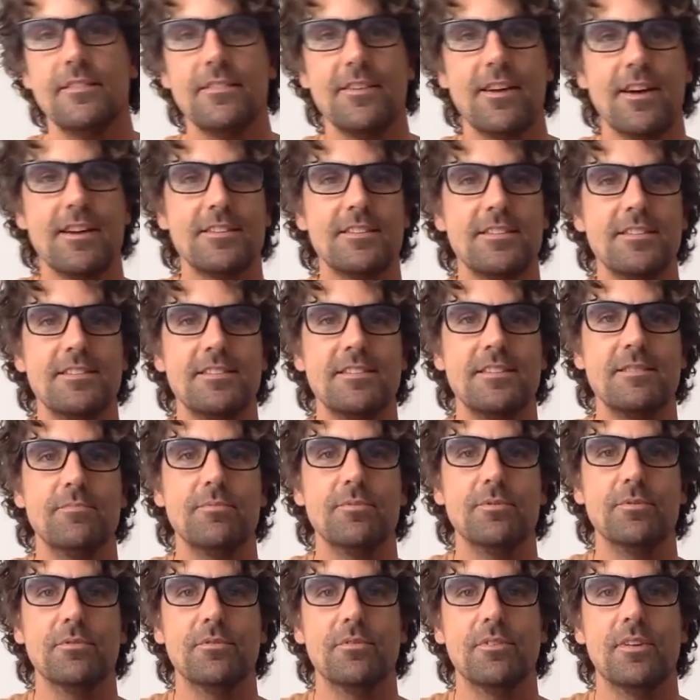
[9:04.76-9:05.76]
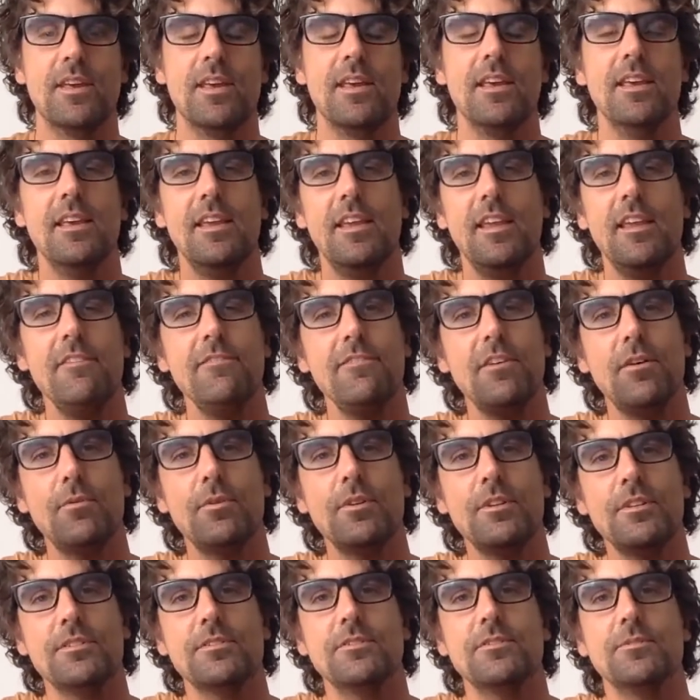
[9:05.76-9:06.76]
Nice and simple. If I
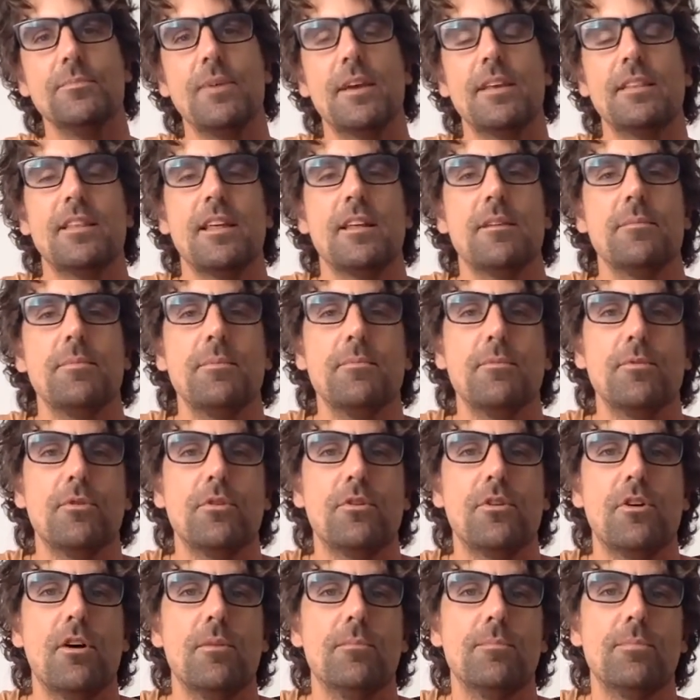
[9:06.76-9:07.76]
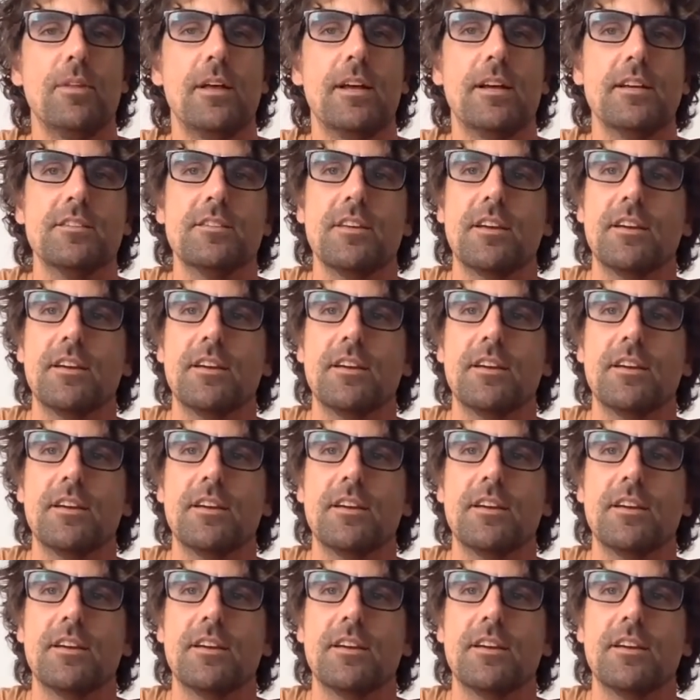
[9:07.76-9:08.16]
wanted to make that a bit more complex,